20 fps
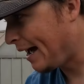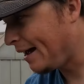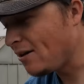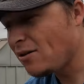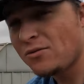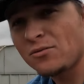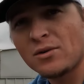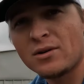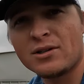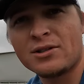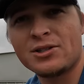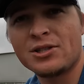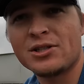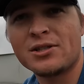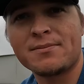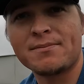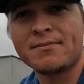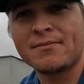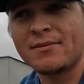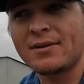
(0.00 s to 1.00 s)
I don't want to
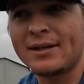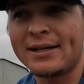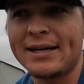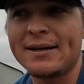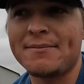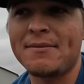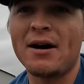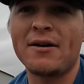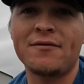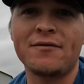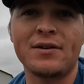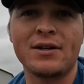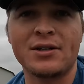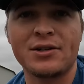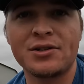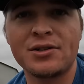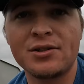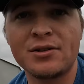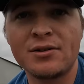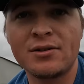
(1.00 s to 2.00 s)
just get my
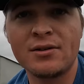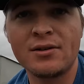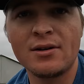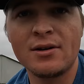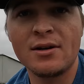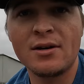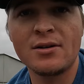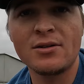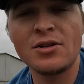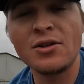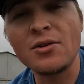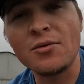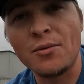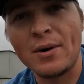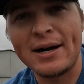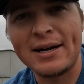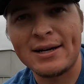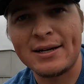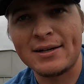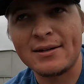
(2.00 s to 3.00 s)
fish to the
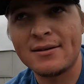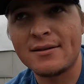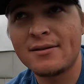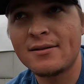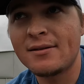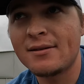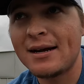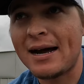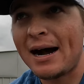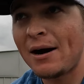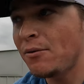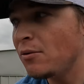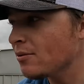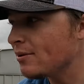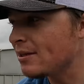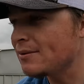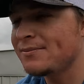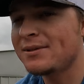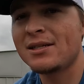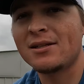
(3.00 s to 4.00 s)
weigh-in. I
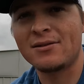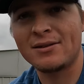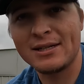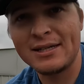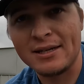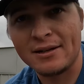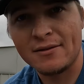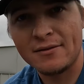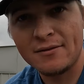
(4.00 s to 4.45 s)
want them to live.